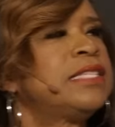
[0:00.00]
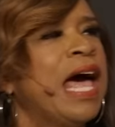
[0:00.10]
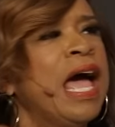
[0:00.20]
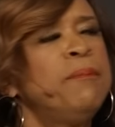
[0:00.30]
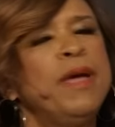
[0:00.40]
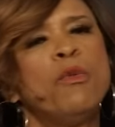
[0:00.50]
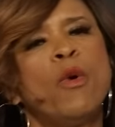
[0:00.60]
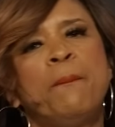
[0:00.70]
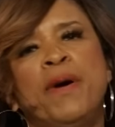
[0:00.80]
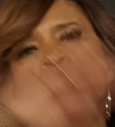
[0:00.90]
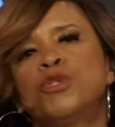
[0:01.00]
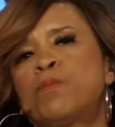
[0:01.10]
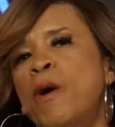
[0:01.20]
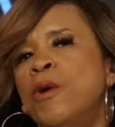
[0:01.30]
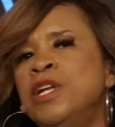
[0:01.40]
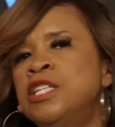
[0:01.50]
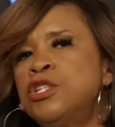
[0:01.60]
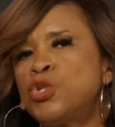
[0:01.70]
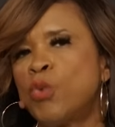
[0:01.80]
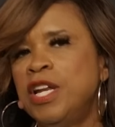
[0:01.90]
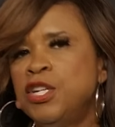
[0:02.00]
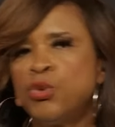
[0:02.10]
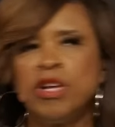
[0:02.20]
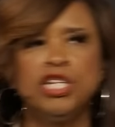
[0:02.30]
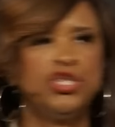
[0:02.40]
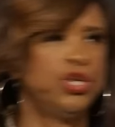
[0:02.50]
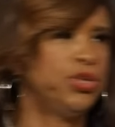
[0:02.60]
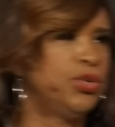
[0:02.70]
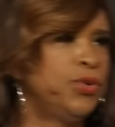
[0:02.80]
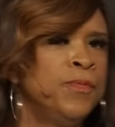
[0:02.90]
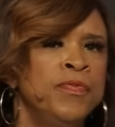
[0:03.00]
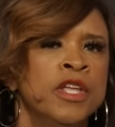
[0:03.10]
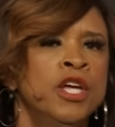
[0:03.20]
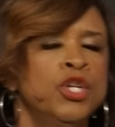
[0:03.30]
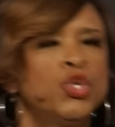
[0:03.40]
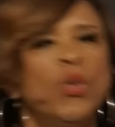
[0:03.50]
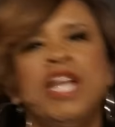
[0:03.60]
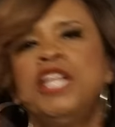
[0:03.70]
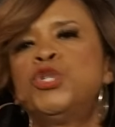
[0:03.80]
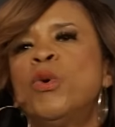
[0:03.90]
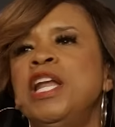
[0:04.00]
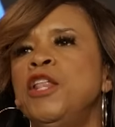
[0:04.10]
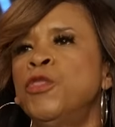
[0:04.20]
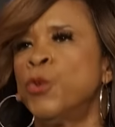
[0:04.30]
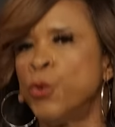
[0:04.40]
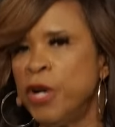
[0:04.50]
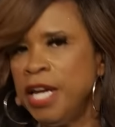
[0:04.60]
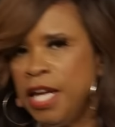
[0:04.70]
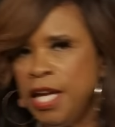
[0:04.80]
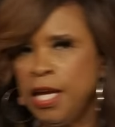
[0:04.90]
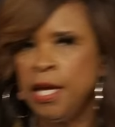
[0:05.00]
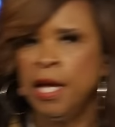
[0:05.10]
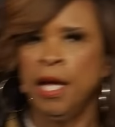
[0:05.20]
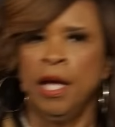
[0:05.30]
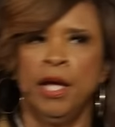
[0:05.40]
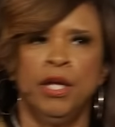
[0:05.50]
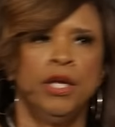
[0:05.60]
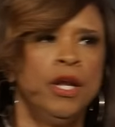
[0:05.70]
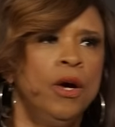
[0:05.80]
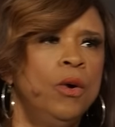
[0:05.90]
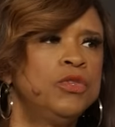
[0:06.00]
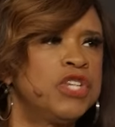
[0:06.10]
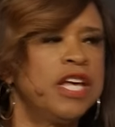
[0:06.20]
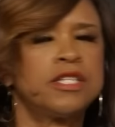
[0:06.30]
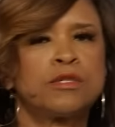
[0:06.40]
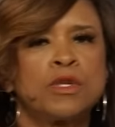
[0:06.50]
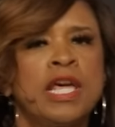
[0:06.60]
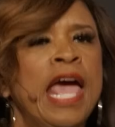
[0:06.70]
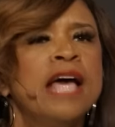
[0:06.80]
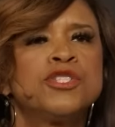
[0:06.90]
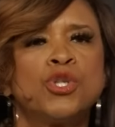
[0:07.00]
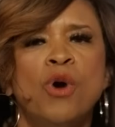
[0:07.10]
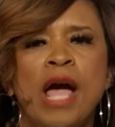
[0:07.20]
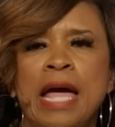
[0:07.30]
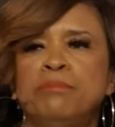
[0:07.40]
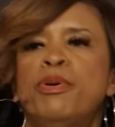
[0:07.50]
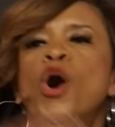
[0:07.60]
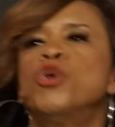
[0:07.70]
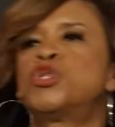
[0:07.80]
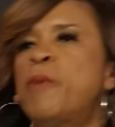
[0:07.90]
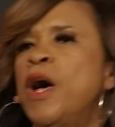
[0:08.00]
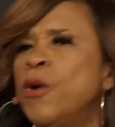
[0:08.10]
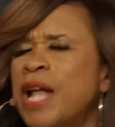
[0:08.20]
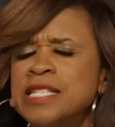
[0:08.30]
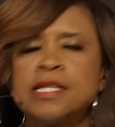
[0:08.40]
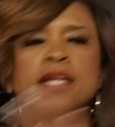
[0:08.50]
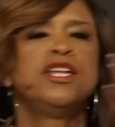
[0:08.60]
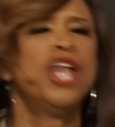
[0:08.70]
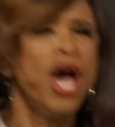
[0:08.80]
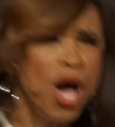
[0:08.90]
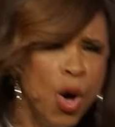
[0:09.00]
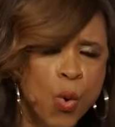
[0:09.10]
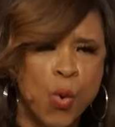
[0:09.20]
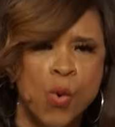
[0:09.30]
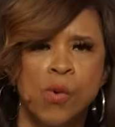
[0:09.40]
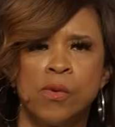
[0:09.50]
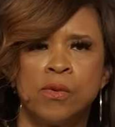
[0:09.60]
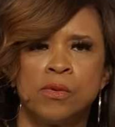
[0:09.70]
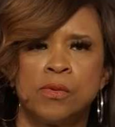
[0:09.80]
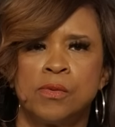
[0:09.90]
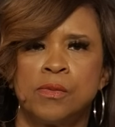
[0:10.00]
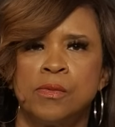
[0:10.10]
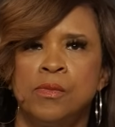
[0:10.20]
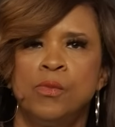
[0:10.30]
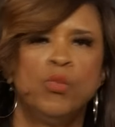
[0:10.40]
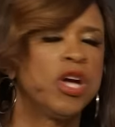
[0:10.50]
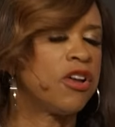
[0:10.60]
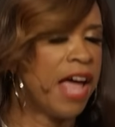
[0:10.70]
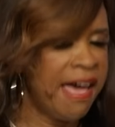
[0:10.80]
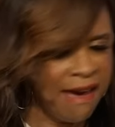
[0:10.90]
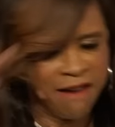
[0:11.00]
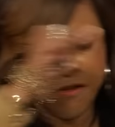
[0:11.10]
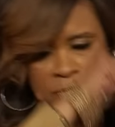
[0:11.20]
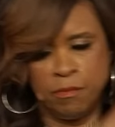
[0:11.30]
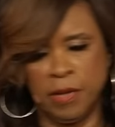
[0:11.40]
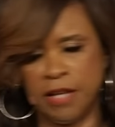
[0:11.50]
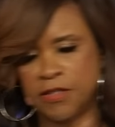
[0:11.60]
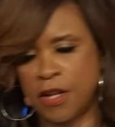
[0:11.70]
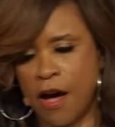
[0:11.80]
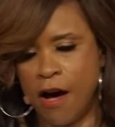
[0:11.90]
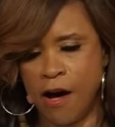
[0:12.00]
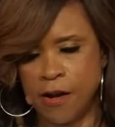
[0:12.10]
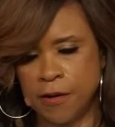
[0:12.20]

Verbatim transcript: that time, people were postponing to 2022, 2023, you know, just cancel and postpone. I said, no, we're going to have it. Bless God.